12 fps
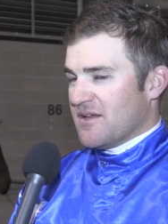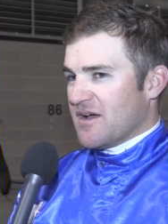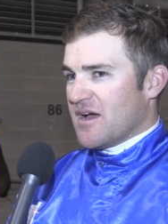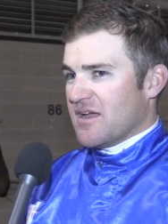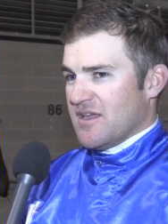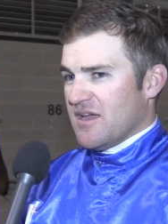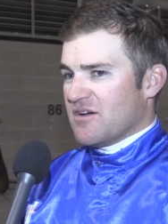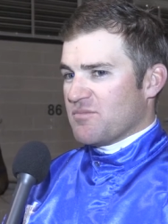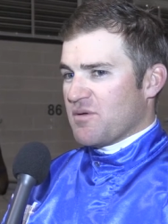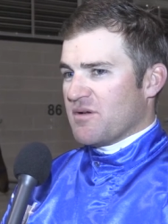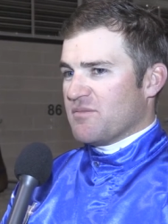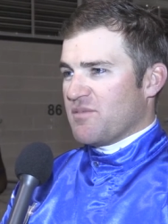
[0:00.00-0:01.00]
Yeah, I
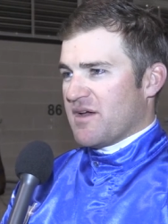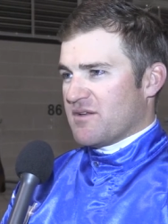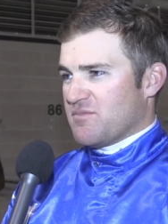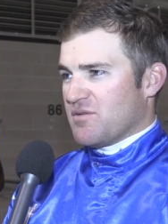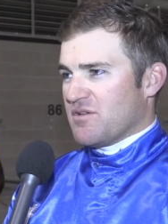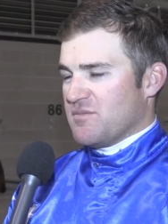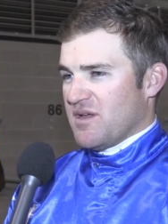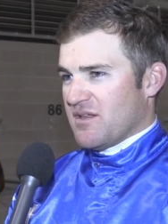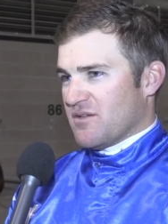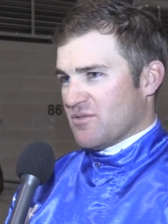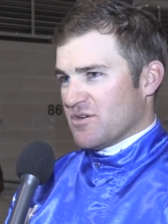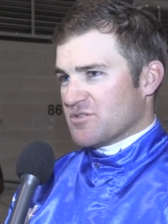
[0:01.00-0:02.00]
probably had to pull him
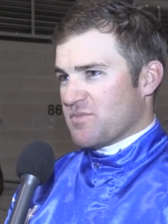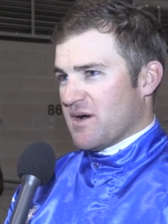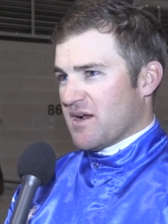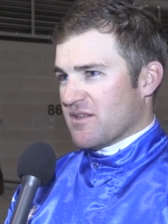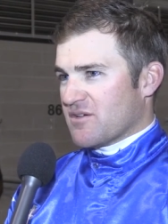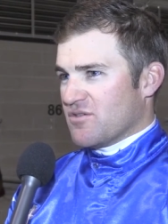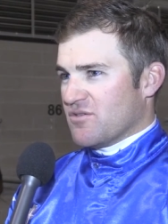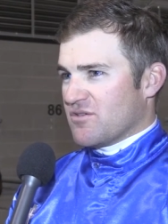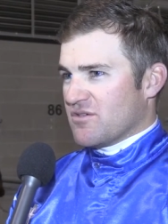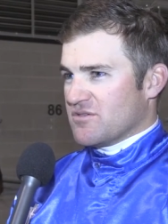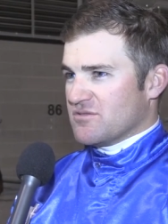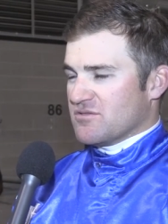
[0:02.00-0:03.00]
out the worst part of the
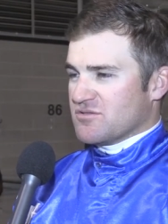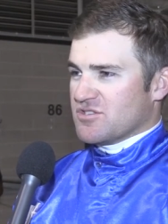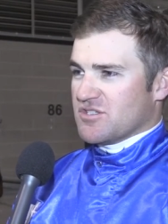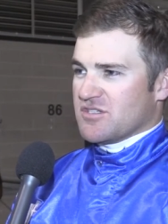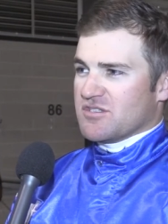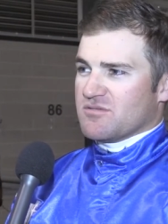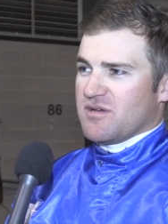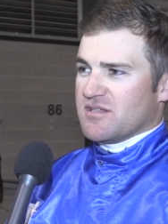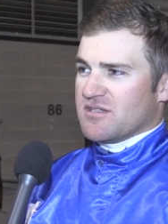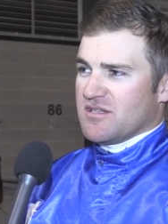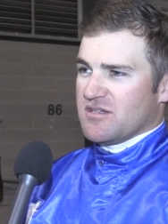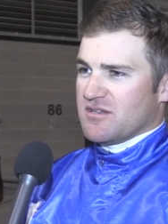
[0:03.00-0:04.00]
corner. It was just as we
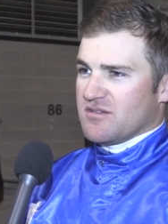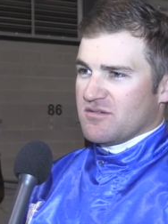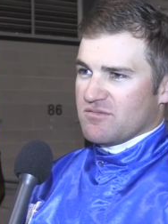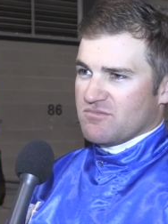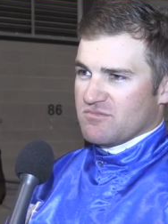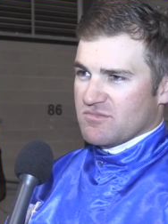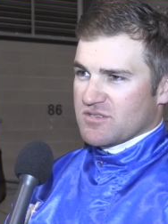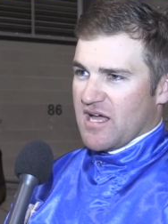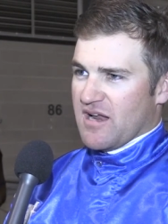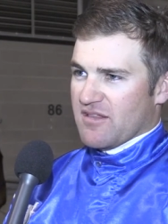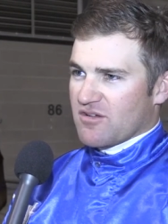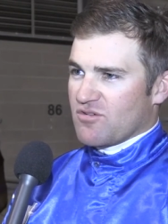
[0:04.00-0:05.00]
entered into the
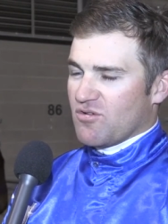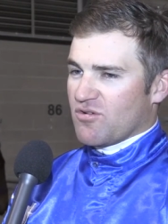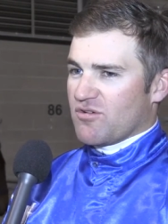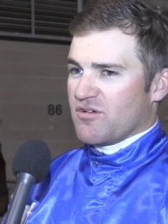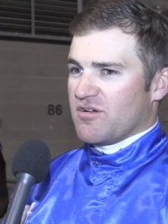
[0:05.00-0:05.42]
start of the corner